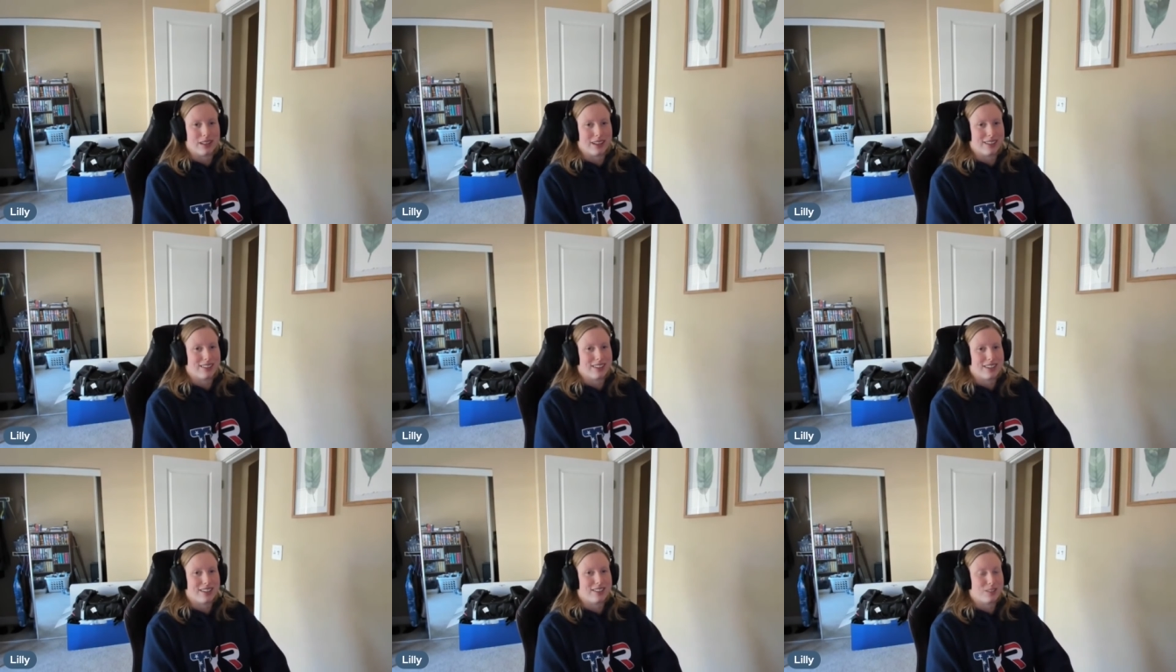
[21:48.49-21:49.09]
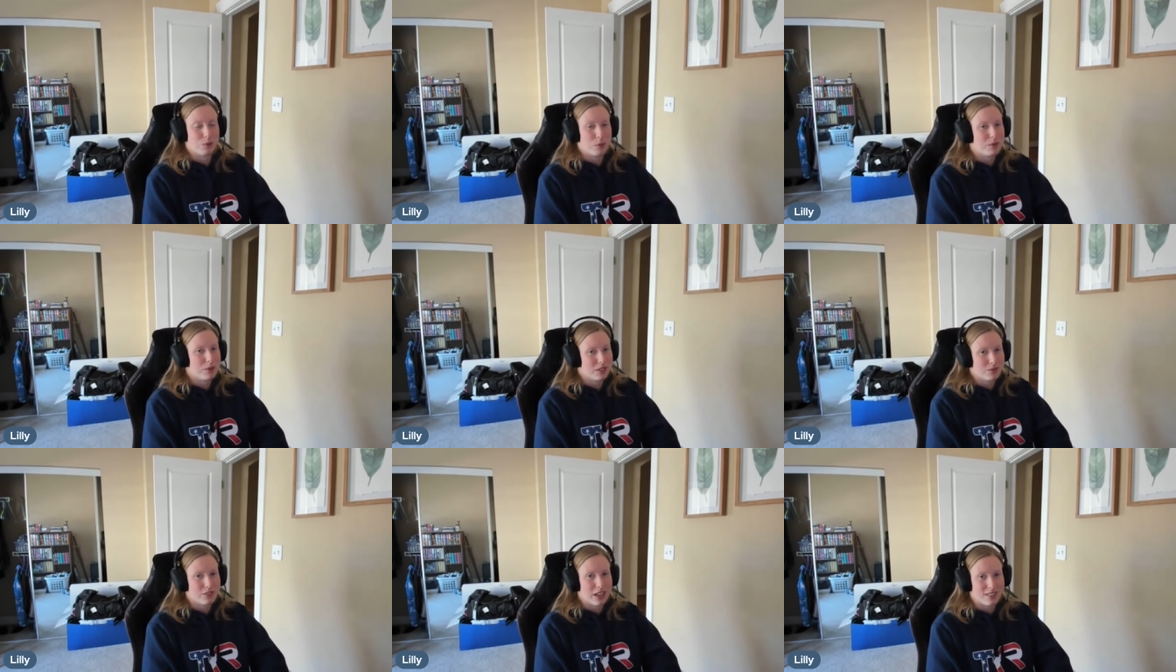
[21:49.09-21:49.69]
Like they swim
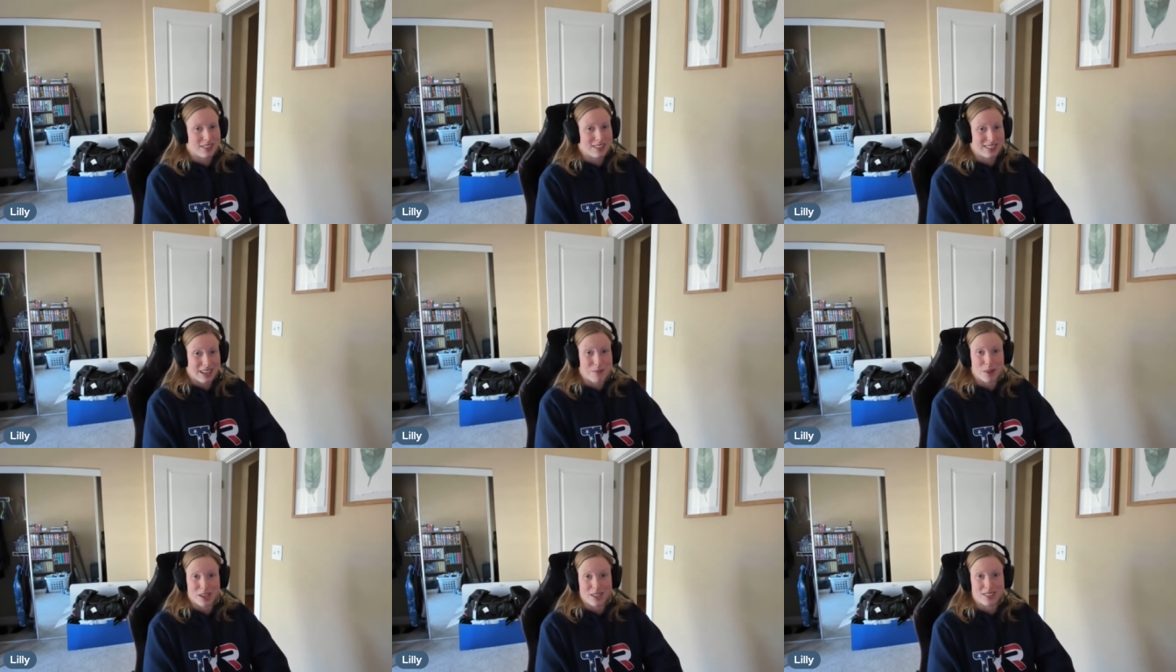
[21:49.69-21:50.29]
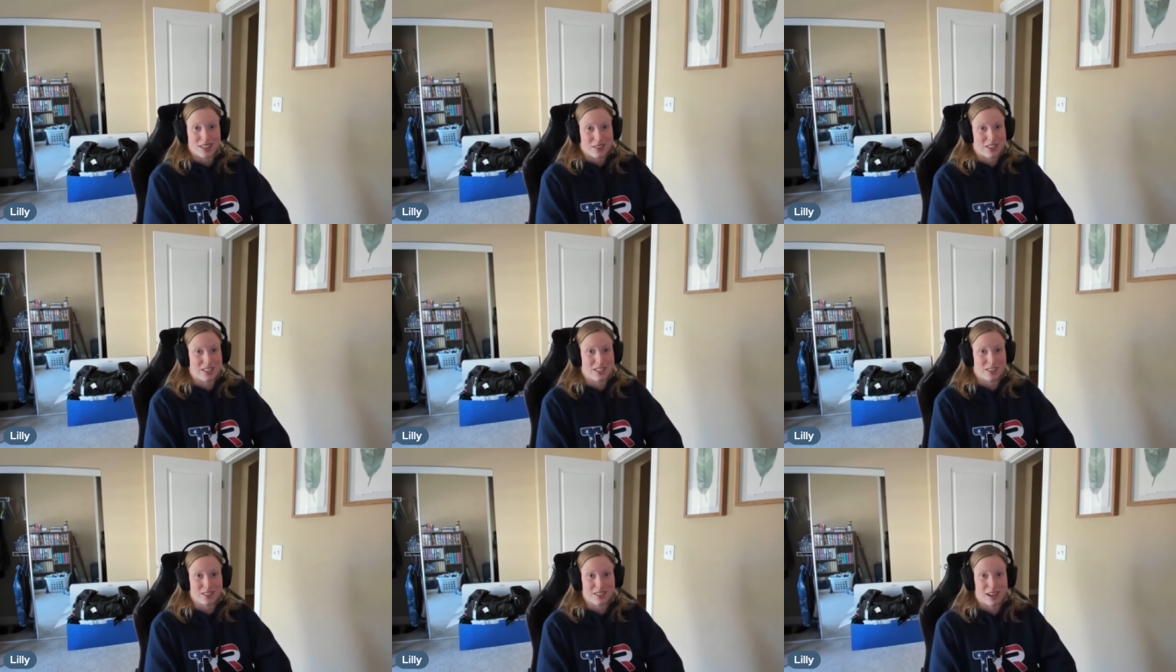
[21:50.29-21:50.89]
the same race every
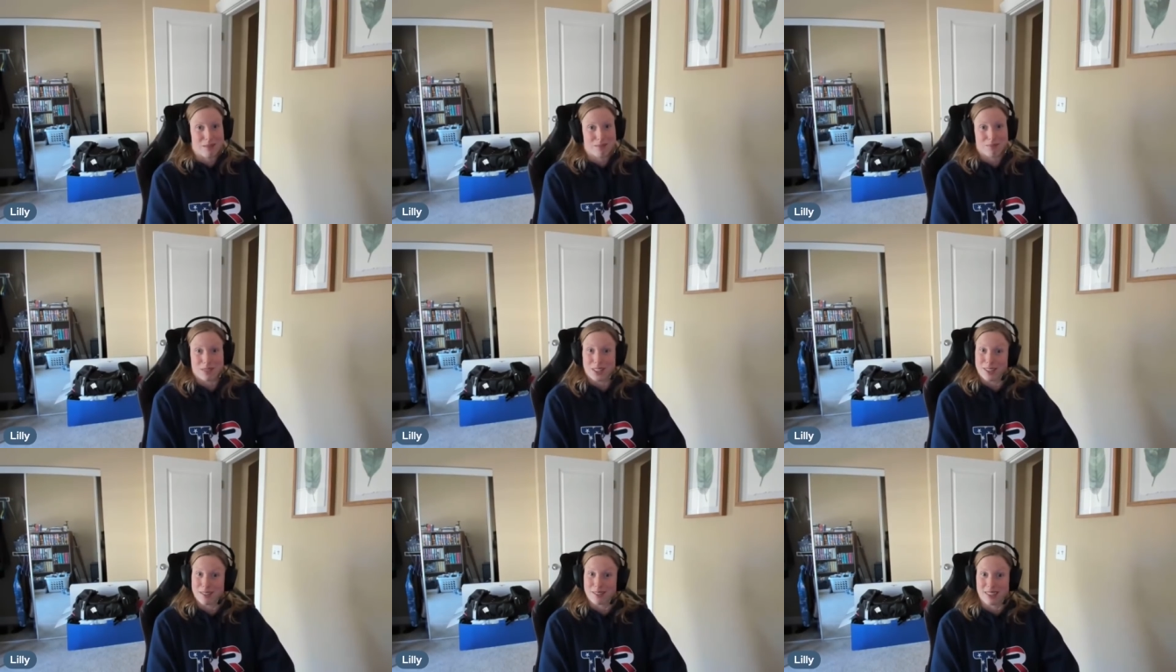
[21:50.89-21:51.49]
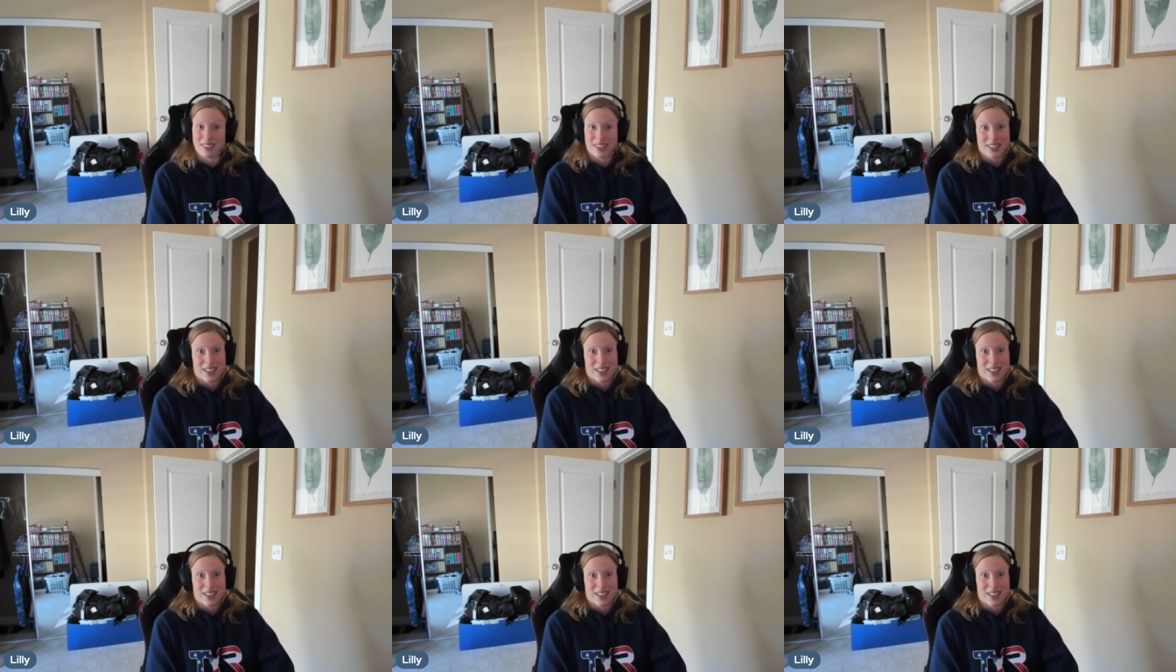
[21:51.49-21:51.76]
single time, so mm-hmm.